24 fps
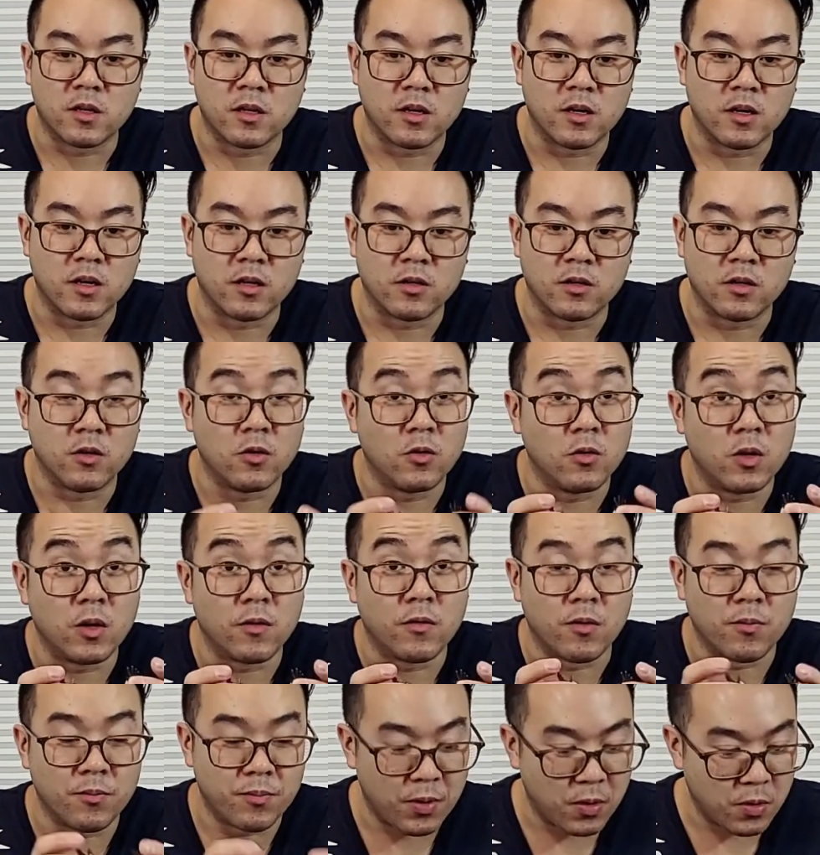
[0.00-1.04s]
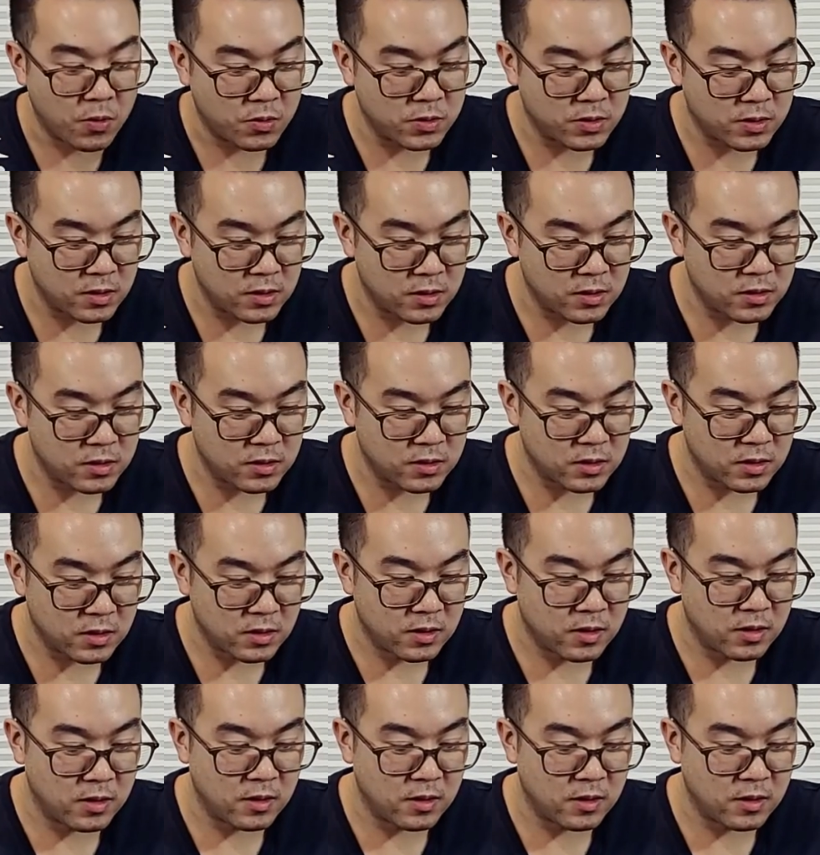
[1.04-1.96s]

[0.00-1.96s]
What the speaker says: to do different poses.